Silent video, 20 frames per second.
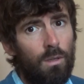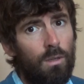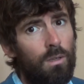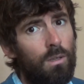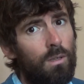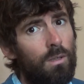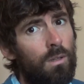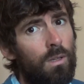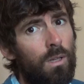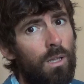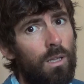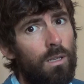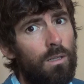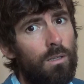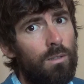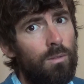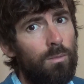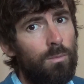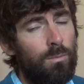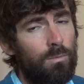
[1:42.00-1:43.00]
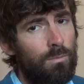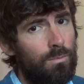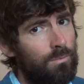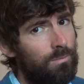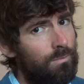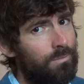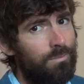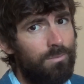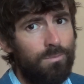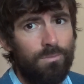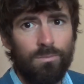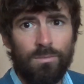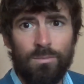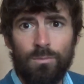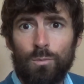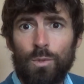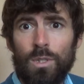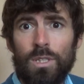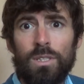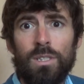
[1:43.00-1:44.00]
And then
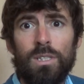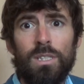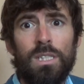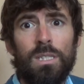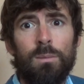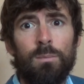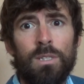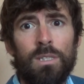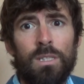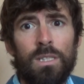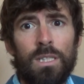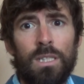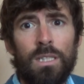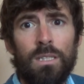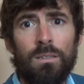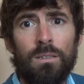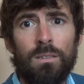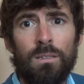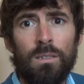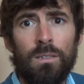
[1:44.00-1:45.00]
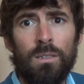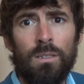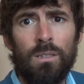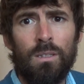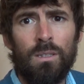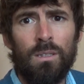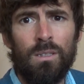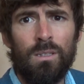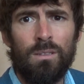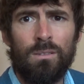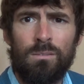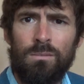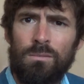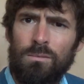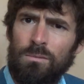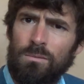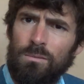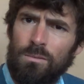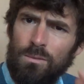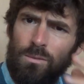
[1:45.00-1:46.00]
we see him again.
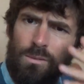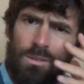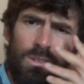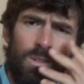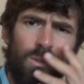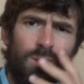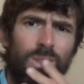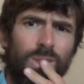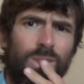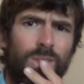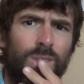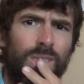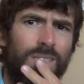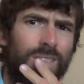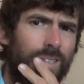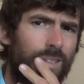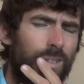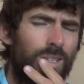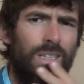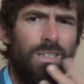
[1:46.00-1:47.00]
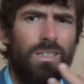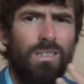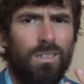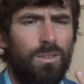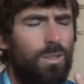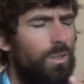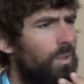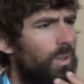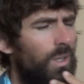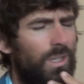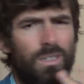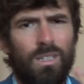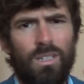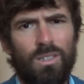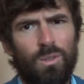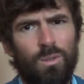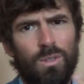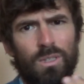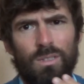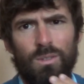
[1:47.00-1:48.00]
Oh, no, I can't
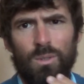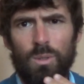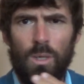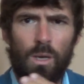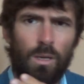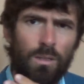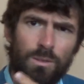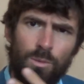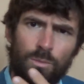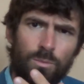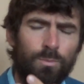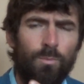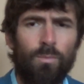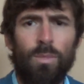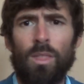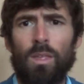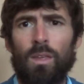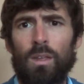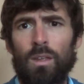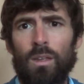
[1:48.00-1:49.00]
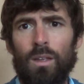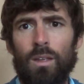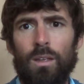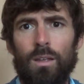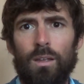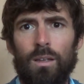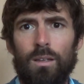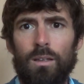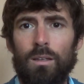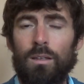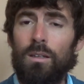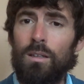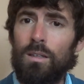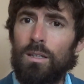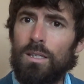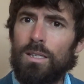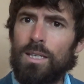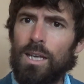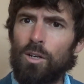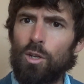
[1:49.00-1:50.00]
do that.
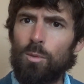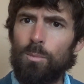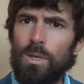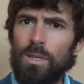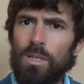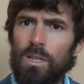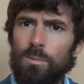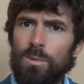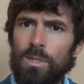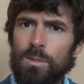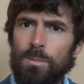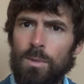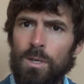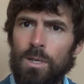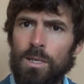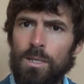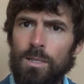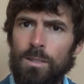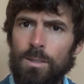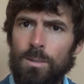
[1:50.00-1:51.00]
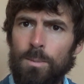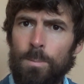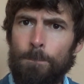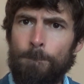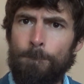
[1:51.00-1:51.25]
He cannot make up his mind.